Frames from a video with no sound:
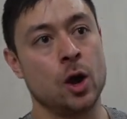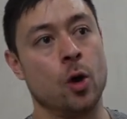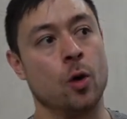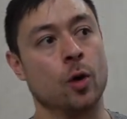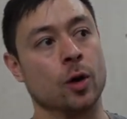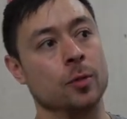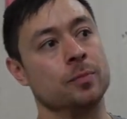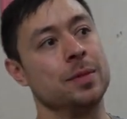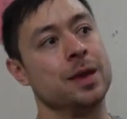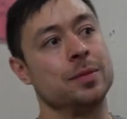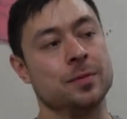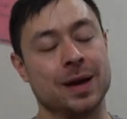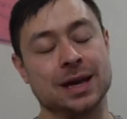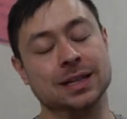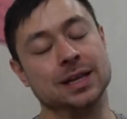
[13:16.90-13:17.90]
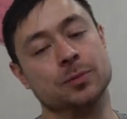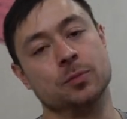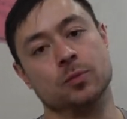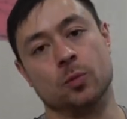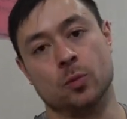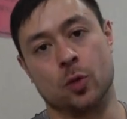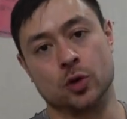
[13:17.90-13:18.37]
or maybe you might lean
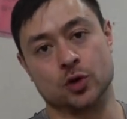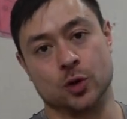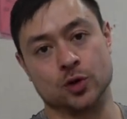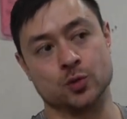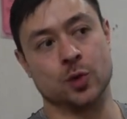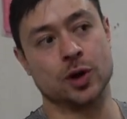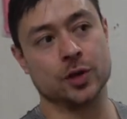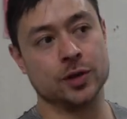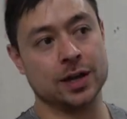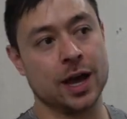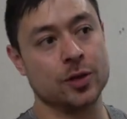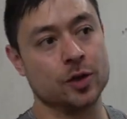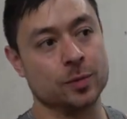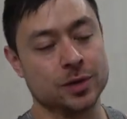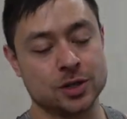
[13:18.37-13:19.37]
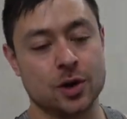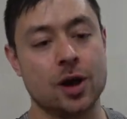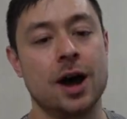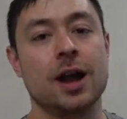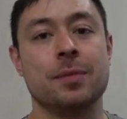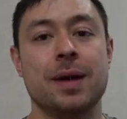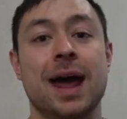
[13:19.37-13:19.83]
more towards one or the other, but don't
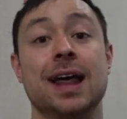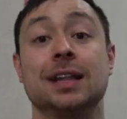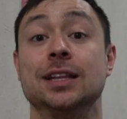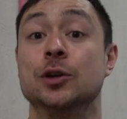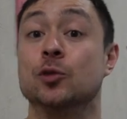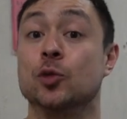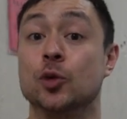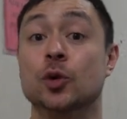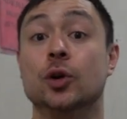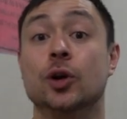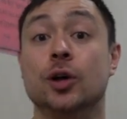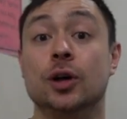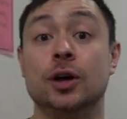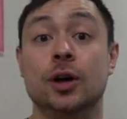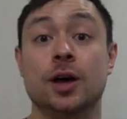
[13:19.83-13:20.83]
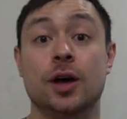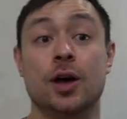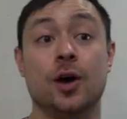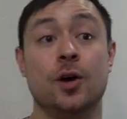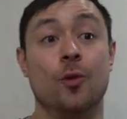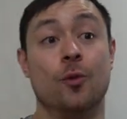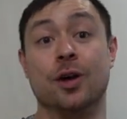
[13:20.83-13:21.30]
automatically rule
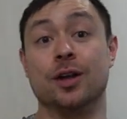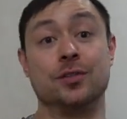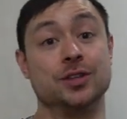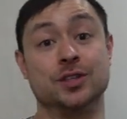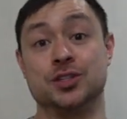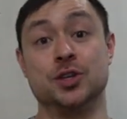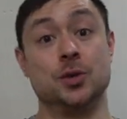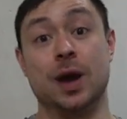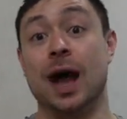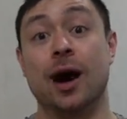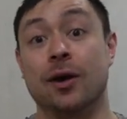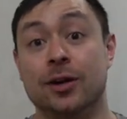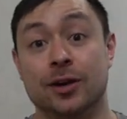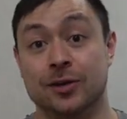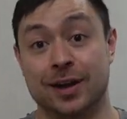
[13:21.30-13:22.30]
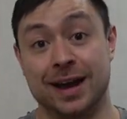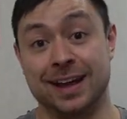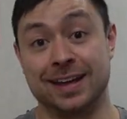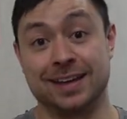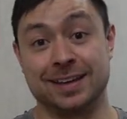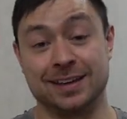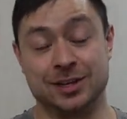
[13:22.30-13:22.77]
one of the two out,
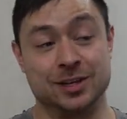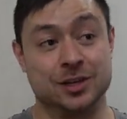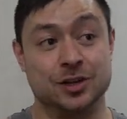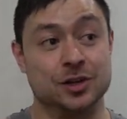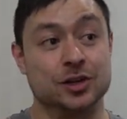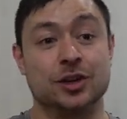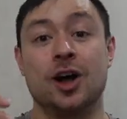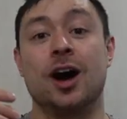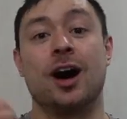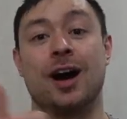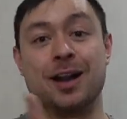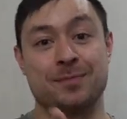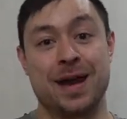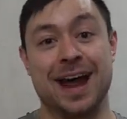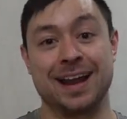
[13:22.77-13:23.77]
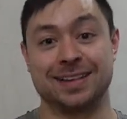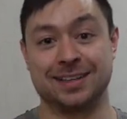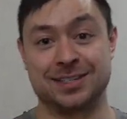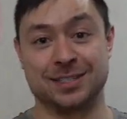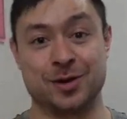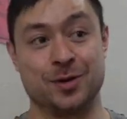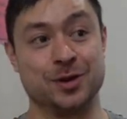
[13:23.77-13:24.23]
right? You're not automatically
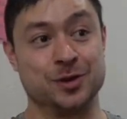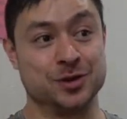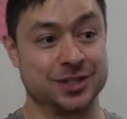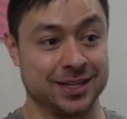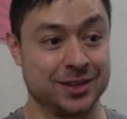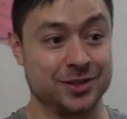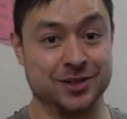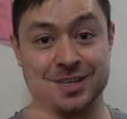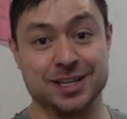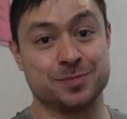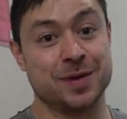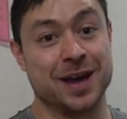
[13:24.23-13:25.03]
someone who should let their knees